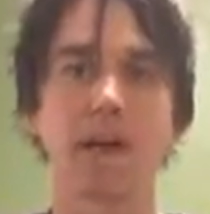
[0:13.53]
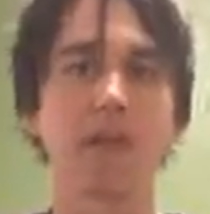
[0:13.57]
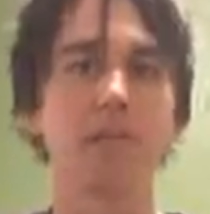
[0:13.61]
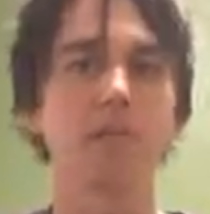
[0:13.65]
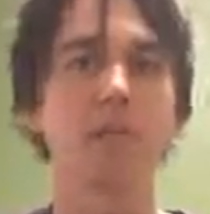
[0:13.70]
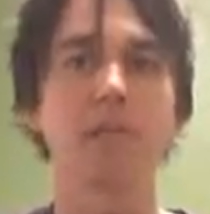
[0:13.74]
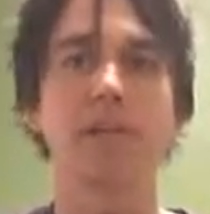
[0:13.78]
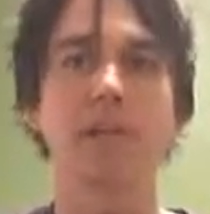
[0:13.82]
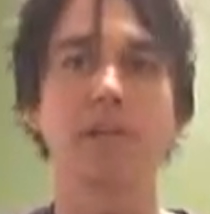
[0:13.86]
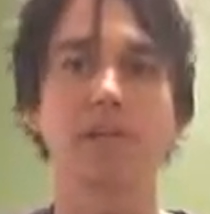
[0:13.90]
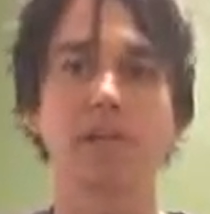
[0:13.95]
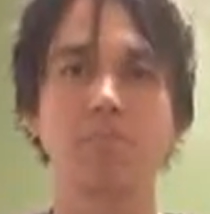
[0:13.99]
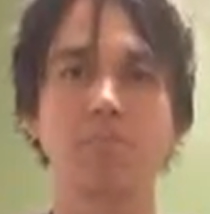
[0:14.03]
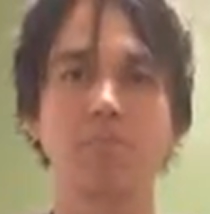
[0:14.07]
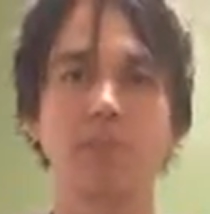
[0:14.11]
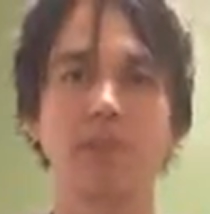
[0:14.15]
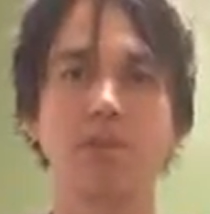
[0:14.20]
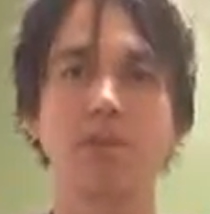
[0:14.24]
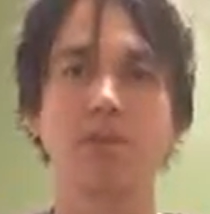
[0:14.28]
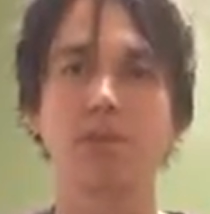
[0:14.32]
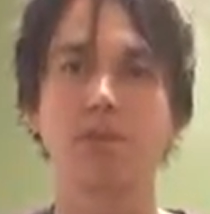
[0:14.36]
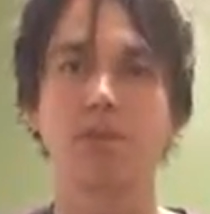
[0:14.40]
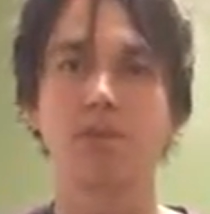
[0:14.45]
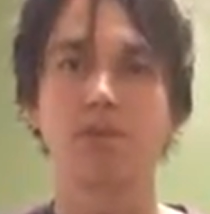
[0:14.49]
Everything is
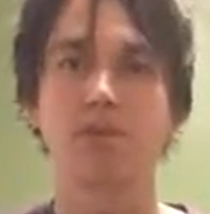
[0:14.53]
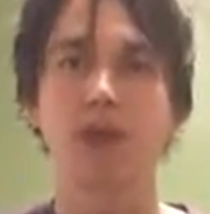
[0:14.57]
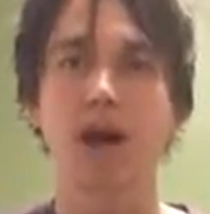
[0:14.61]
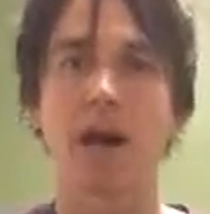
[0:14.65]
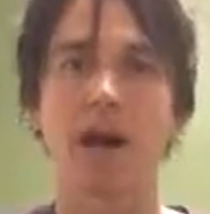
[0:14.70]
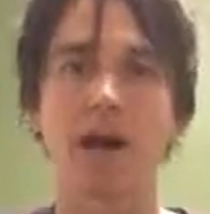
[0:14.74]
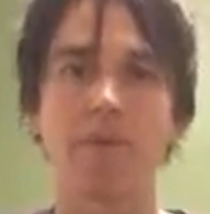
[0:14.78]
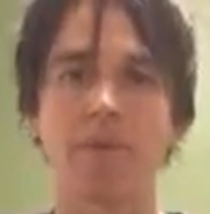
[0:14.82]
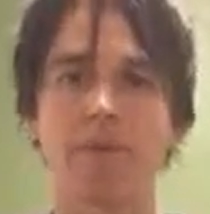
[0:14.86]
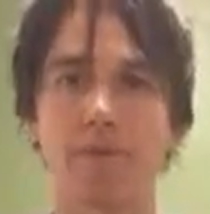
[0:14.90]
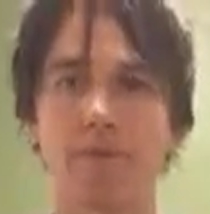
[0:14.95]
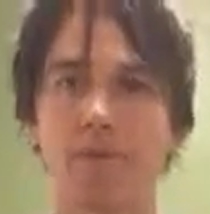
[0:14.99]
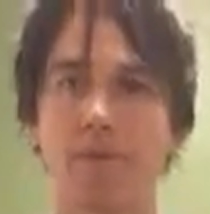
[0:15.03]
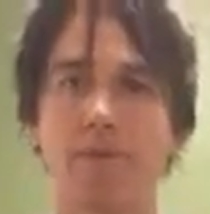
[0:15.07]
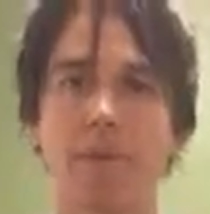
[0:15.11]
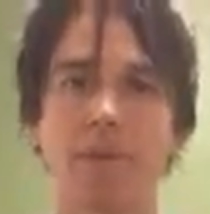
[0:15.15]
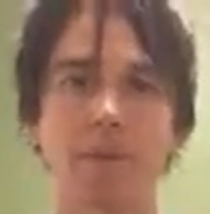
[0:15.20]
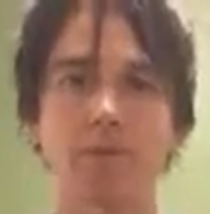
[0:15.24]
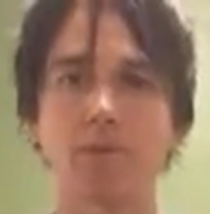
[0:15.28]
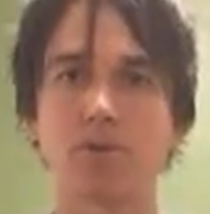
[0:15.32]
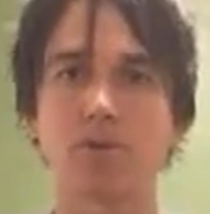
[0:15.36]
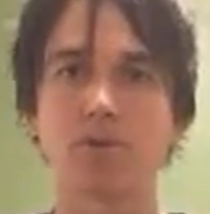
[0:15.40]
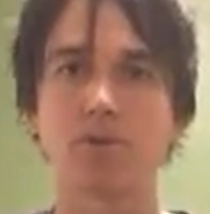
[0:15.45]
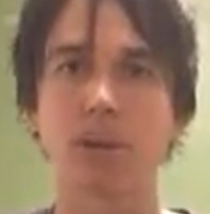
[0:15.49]
built and derived from the
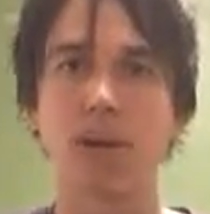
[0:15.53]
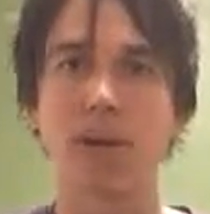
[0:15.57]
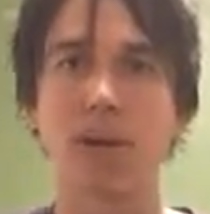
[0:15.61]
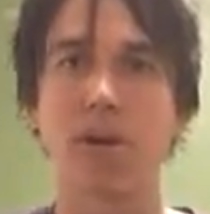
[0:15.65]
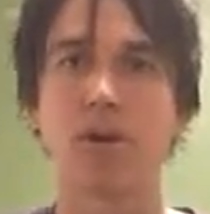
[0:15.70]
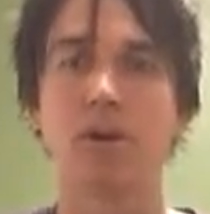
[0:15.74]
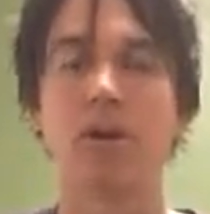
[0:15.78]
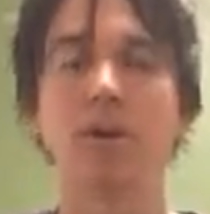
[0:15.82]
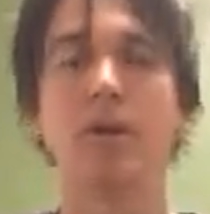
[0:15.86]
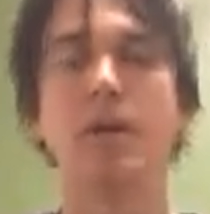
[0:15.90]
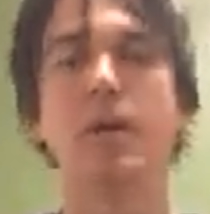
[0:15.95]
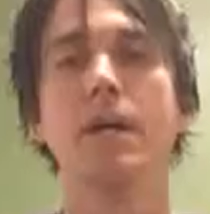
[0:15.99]
major scale.